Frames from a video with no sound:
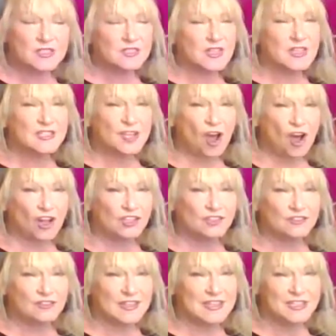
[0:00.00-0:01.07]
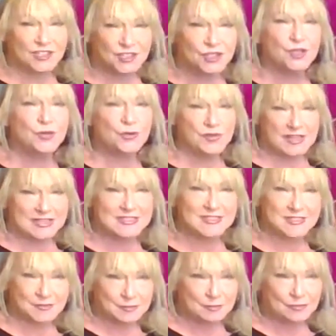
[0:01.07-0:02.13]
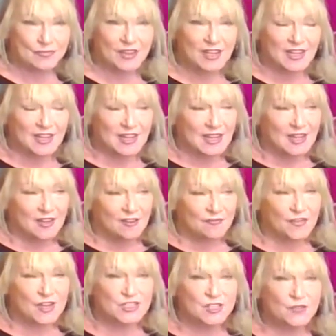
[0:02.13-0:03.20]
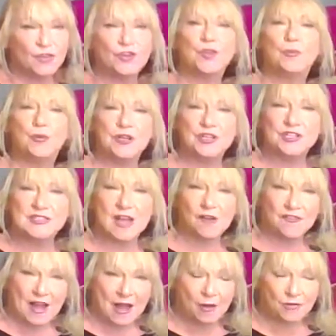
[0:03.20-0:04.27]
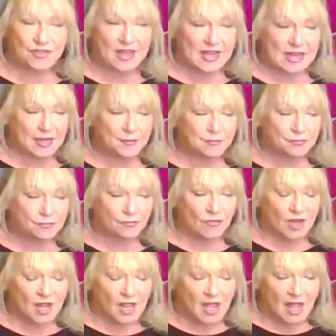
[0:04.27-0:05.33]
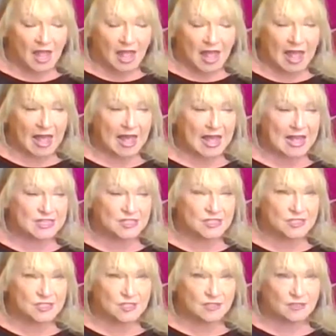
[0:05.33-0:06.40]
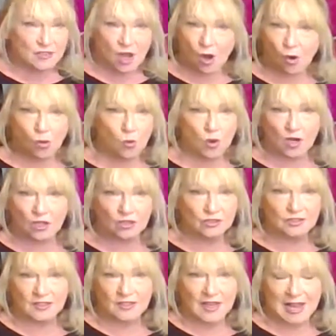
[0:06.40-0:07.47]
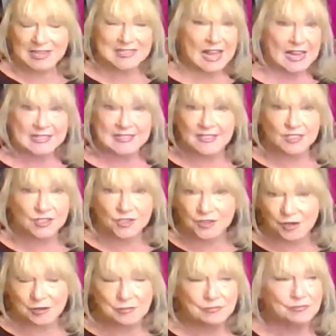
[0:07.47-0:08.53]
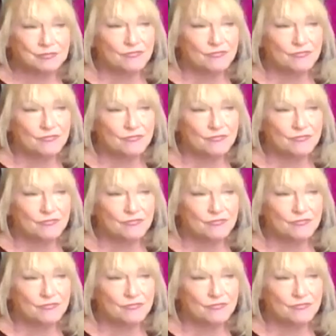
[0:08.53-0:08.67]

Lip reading: it's a hard thing to do this. First of all, you're putting yourself out there, and the whole world has access to you.